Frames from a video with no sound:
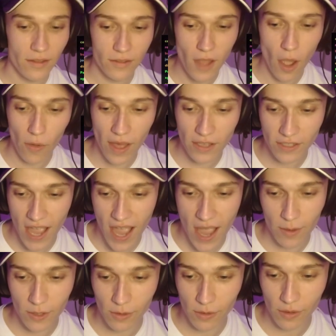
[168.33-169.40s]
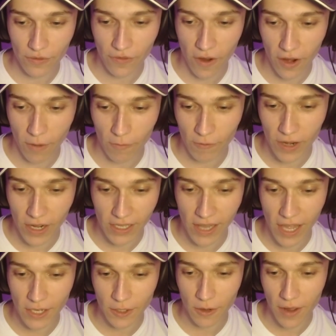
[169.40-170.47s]
No, that's absolutely fine. I'm really
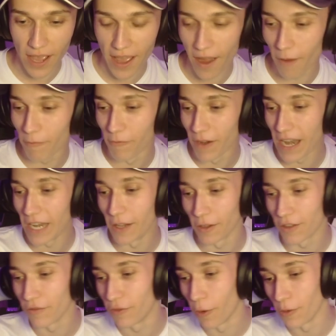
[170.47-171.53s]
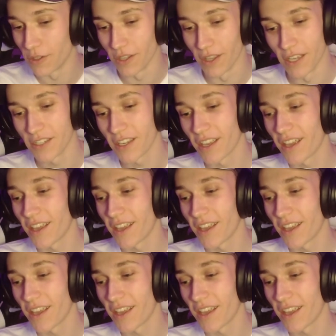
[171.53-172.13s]
glad you're here. I'm really looking forward to this.